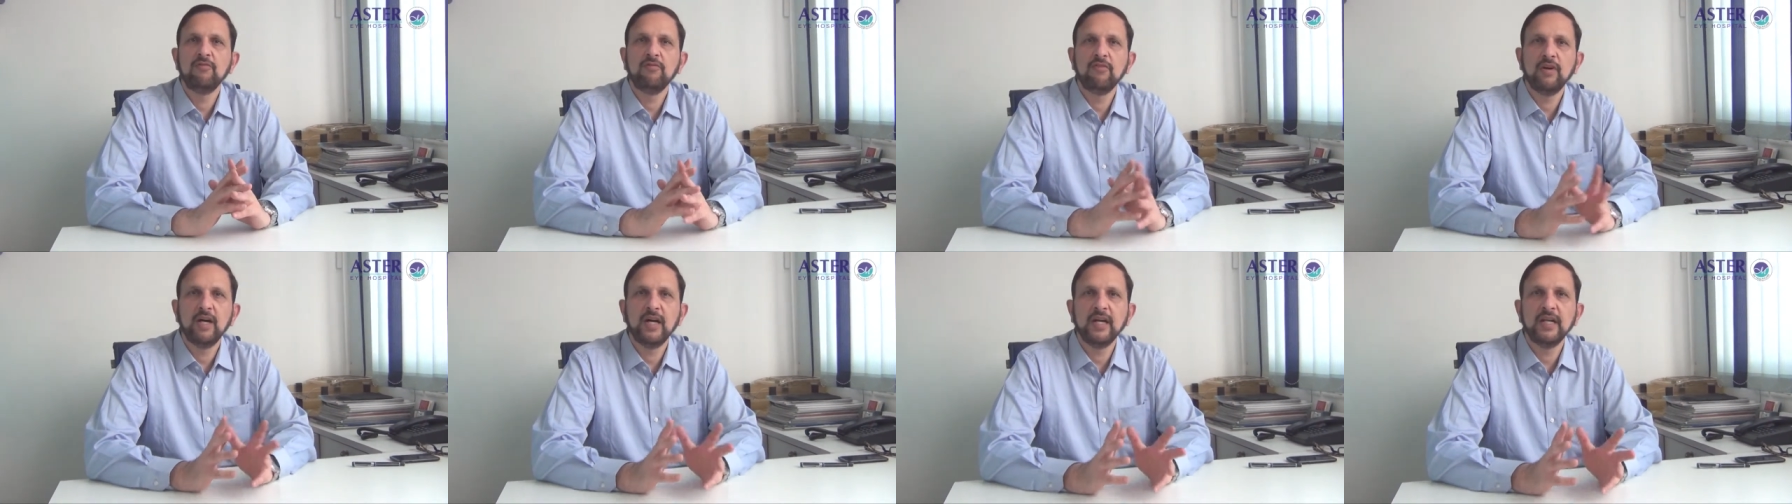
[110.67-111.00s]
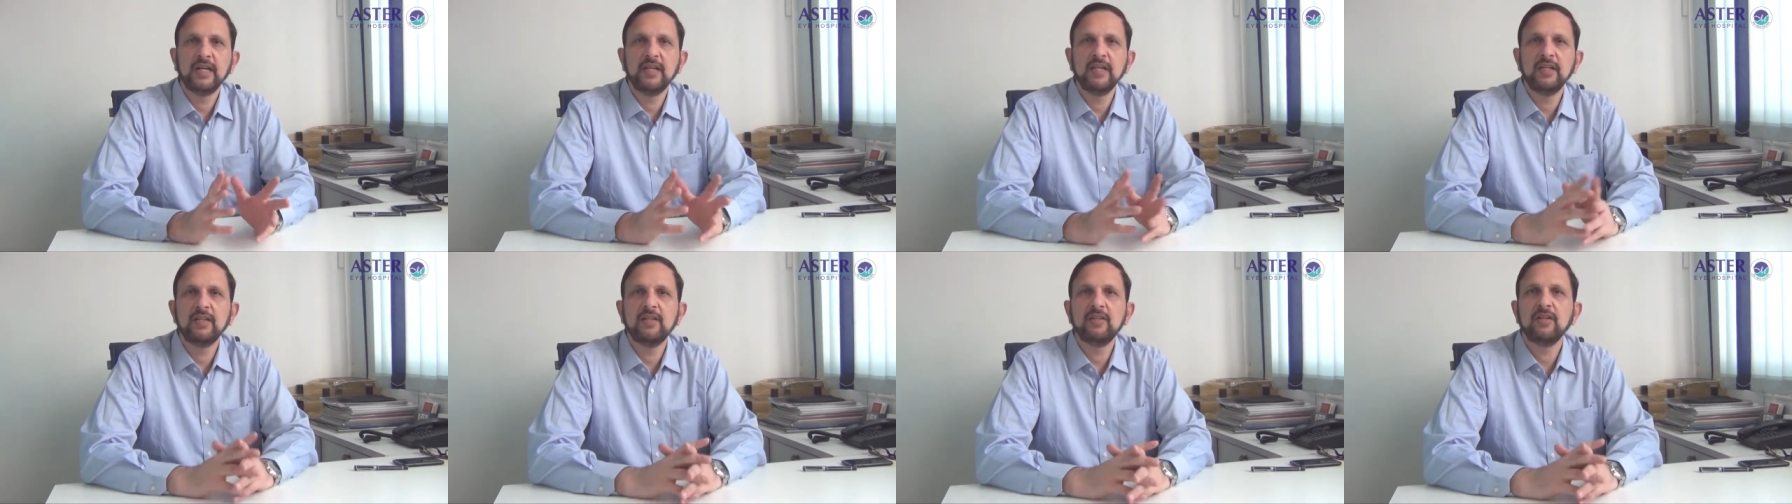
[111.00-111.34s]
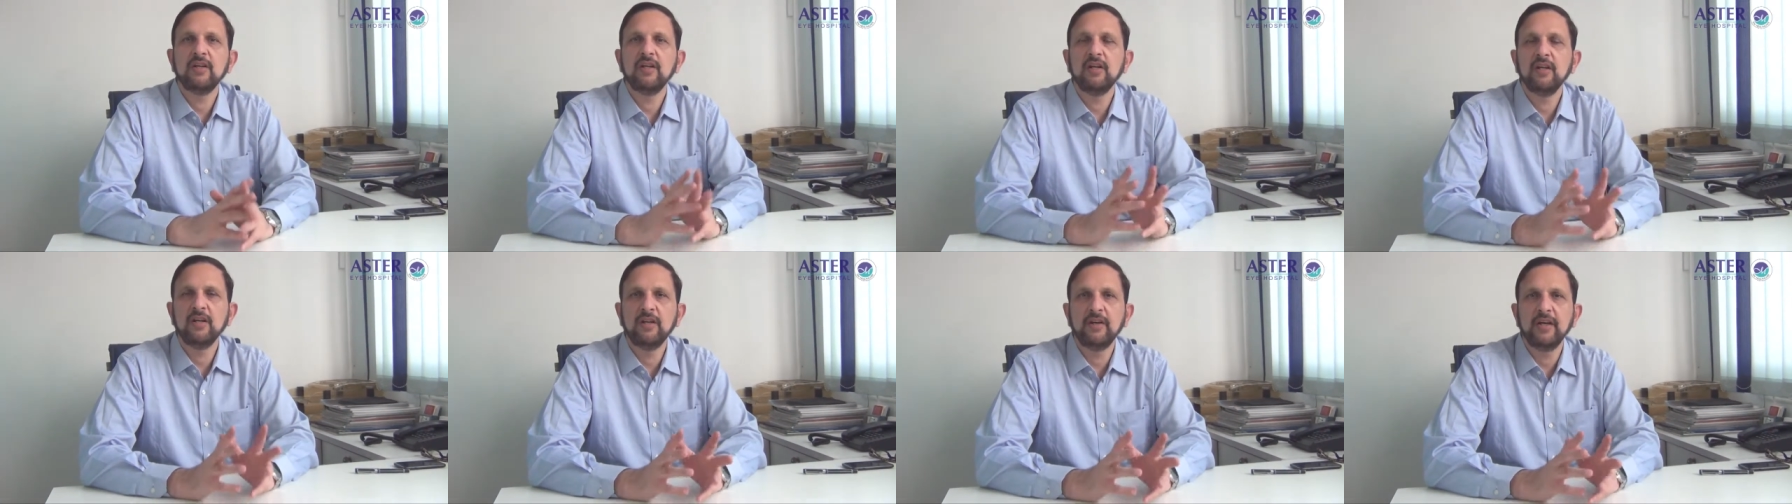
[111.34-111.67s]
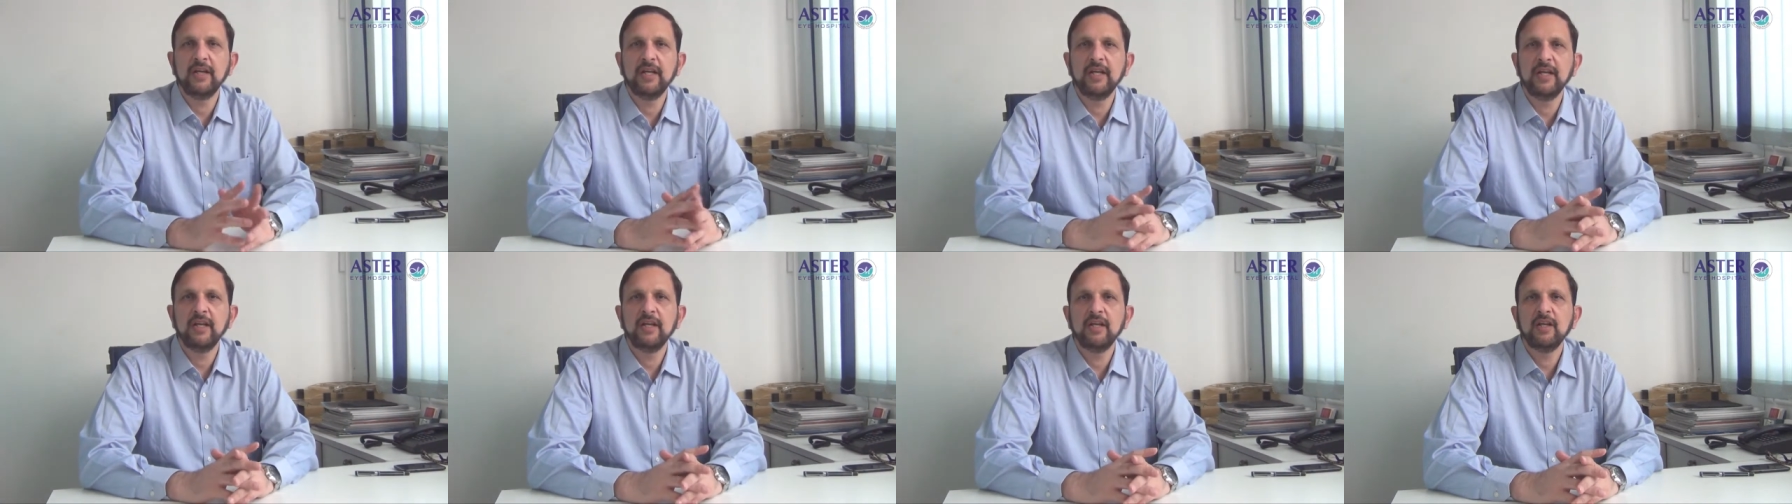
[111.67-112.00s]
white,
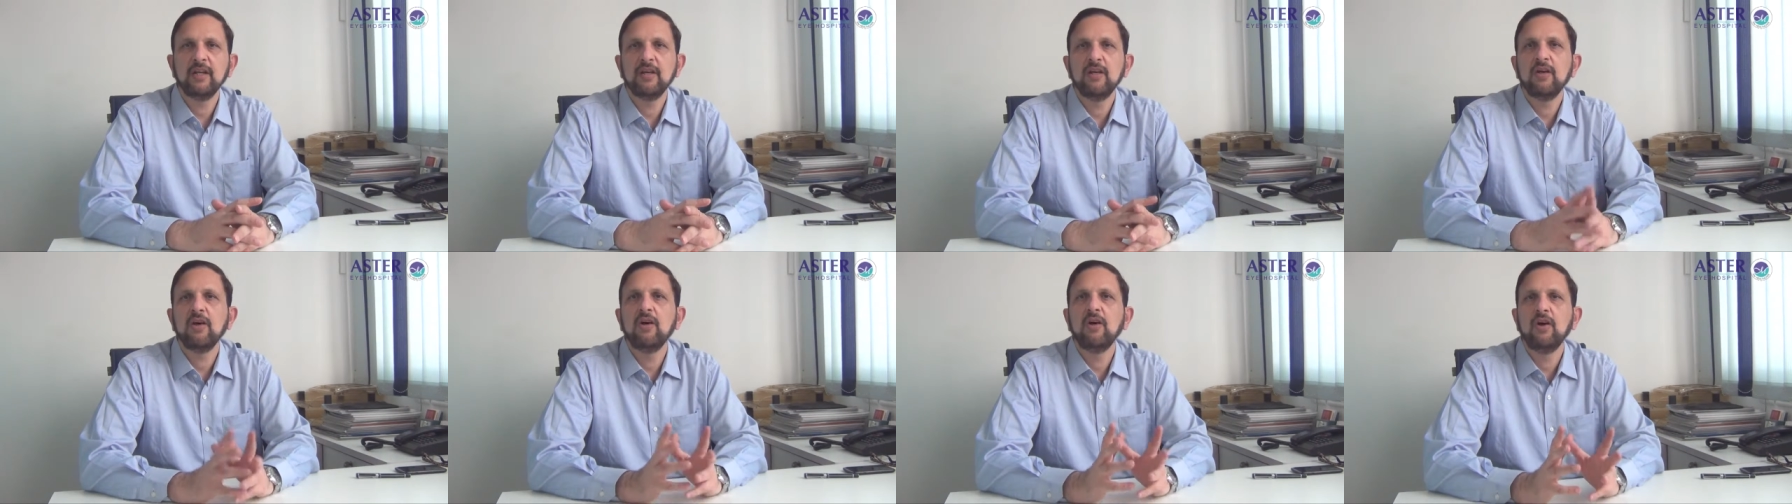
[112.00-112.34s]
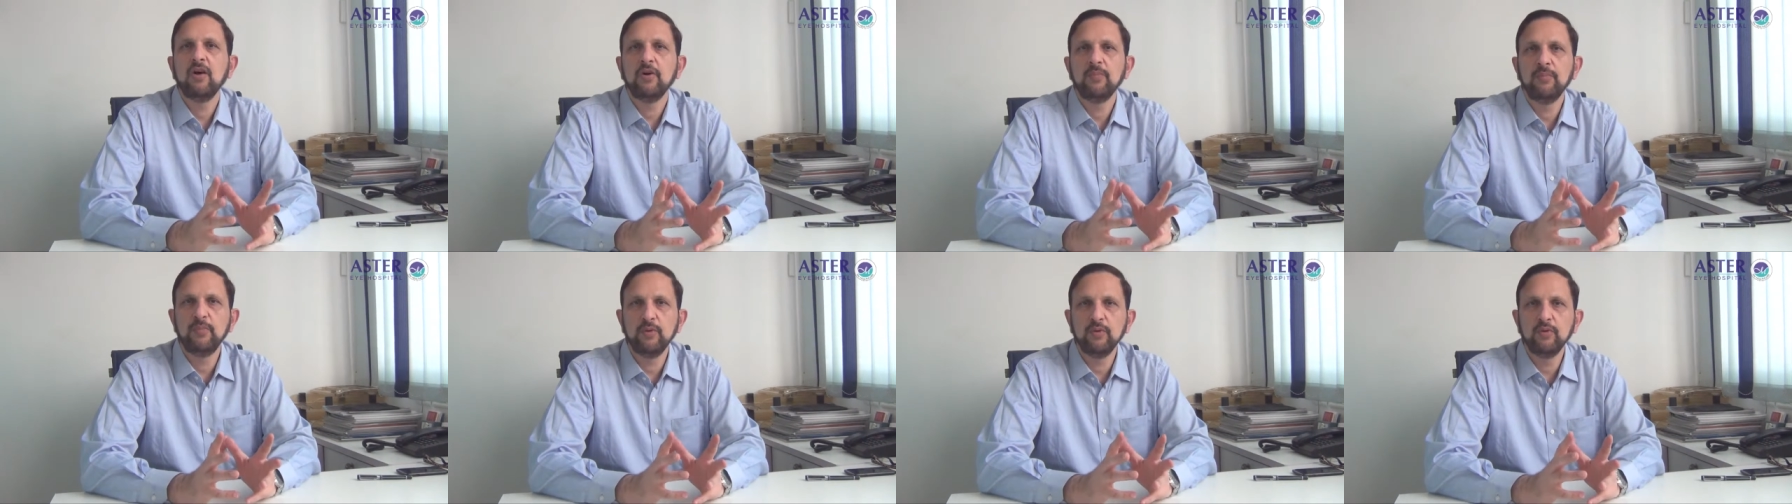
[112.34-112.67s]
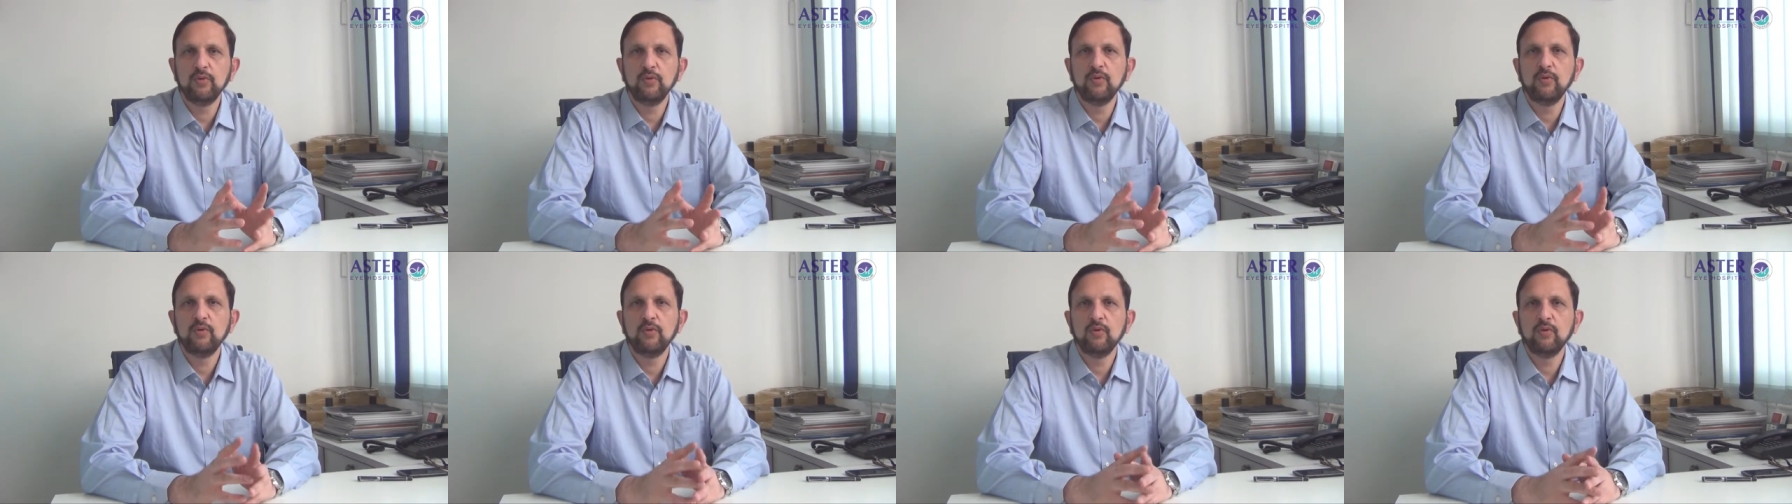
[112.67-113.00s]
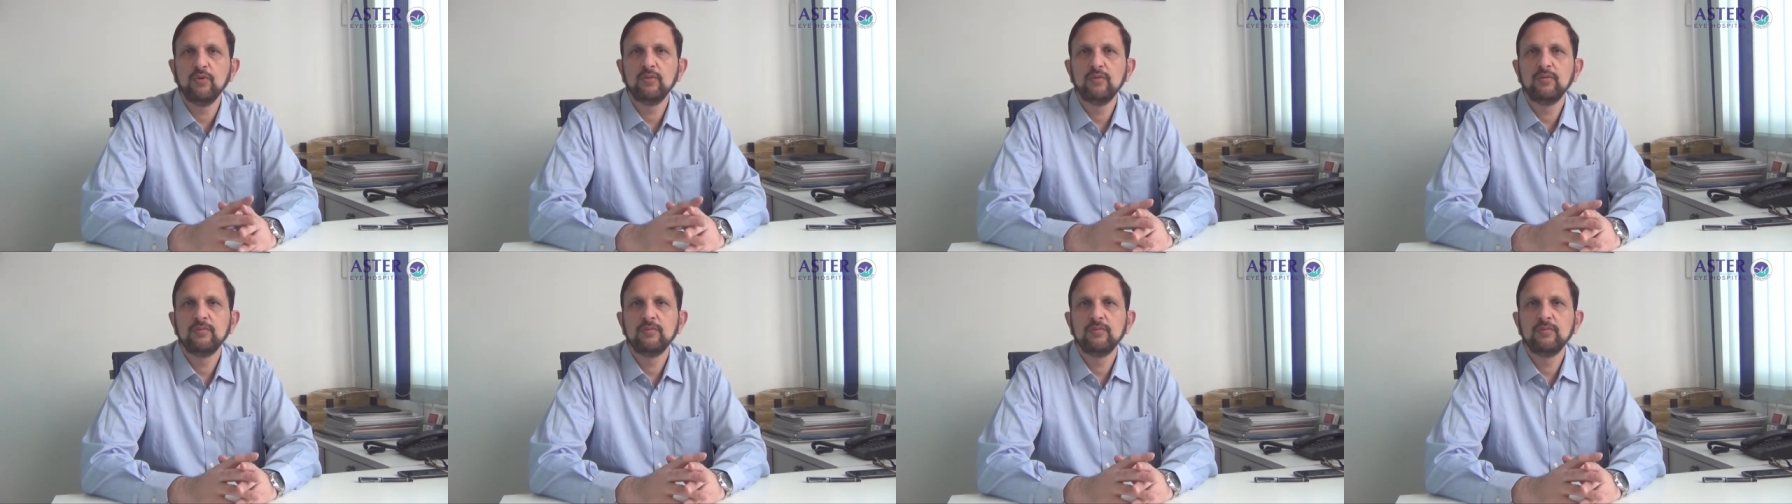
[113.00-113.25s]
grey or blue